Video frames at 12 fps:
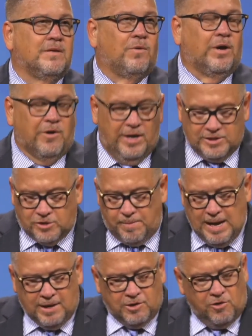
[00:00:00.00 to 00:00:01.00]
While your heads are
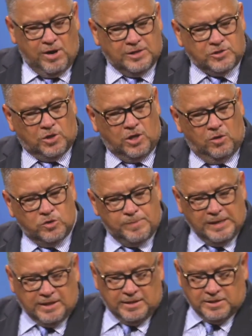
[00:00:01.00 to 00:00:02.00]
bowed and your eyes are closed,
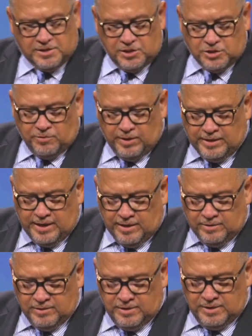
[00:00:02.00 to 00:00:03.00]
make that decision right
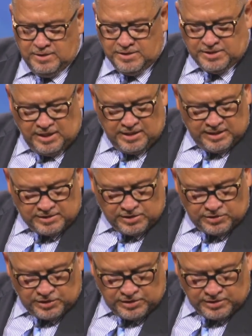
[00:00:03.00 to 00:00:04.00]
now. Say yes
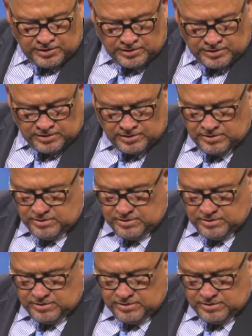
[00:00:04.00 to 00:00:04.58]
to Jesus.